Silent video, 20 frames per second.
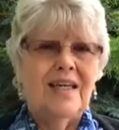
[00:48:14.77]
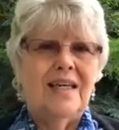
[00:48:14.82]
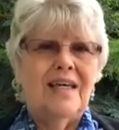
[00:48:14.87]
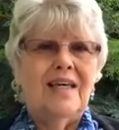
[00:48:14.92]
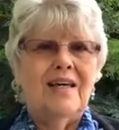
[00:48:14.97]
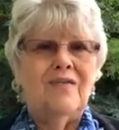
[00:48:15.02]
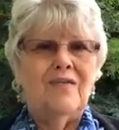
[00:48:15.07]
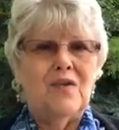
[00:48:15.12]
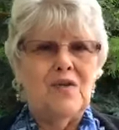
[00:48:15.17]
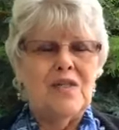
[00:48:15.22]

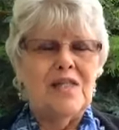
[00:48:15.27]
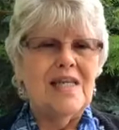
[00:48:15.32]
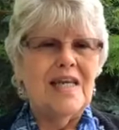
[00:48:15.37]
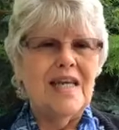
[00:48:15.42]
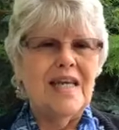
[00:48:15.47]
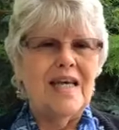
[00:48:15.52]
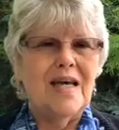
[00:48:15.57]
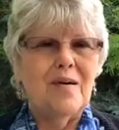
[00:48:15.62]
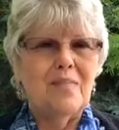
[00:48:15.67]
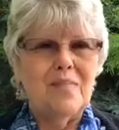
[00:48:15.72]
If you're
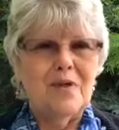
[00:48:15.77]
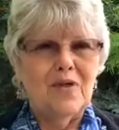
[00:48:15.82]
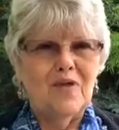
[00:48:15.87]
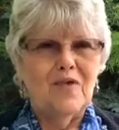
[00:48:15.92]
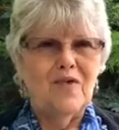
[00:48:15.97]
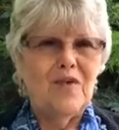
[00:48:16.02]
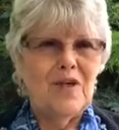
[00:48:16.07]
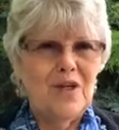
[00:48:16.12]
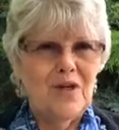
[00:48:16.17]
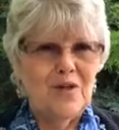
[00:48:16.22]
sitting up and your
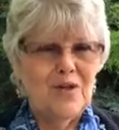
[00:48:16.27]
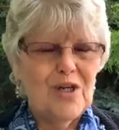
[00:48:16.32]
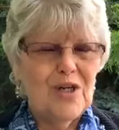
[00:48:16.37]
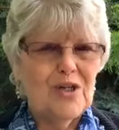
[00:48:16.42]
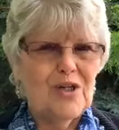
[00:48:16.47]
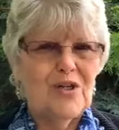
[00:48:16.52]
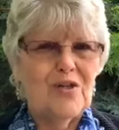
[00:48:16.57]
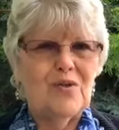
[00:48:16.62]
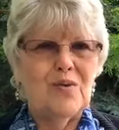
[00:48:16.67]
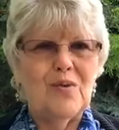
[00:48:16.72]
feet are
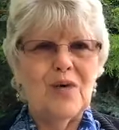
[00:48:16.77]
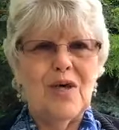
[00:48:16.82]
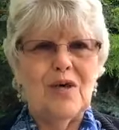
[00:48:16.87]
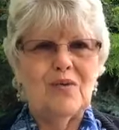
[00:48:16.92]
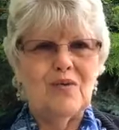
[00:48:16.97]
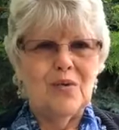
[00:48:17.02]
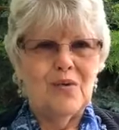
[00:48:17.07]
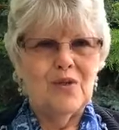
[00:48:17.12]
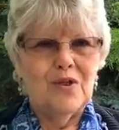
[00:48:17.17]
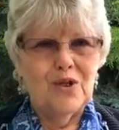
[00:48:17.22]
touching the ground,
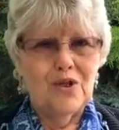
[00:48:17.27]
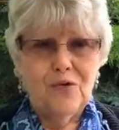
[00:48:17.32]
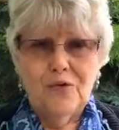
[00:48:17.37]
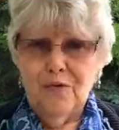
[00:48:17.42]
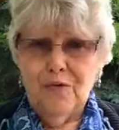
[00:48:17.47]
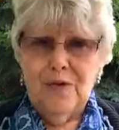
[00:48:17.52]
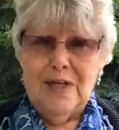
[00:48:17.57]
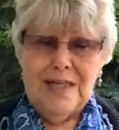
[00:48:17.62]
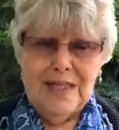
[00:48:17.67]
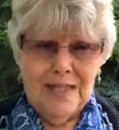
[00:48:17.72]
notice your
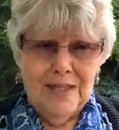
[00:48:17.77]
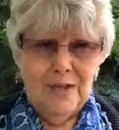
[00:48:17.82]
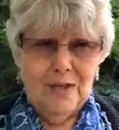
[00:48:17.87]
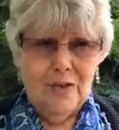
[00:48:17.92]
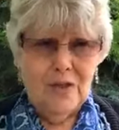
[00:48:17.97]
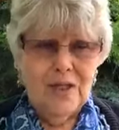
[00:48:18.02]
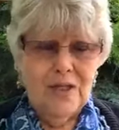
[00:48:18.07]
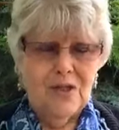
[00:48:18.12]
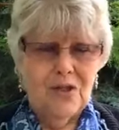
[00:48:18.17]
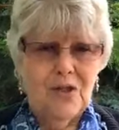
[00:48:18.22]
feet that are
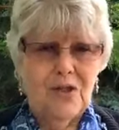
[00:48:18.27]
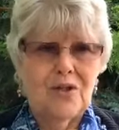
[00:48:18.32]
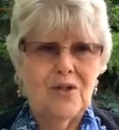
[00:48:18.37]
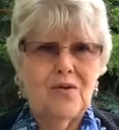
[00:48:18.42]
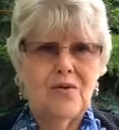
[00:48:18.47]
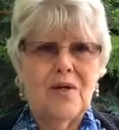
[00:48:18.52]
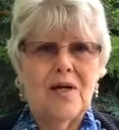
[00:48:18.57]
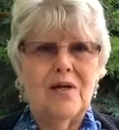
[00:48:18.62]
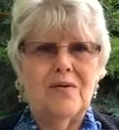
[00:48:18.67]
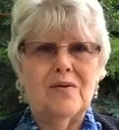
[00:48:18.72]
touching the
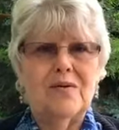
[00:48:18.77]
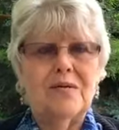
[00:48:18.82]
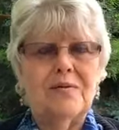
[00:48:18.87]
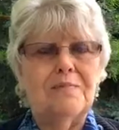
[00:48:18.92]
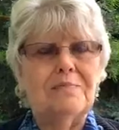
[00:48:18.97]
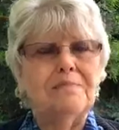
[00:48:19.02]
ground.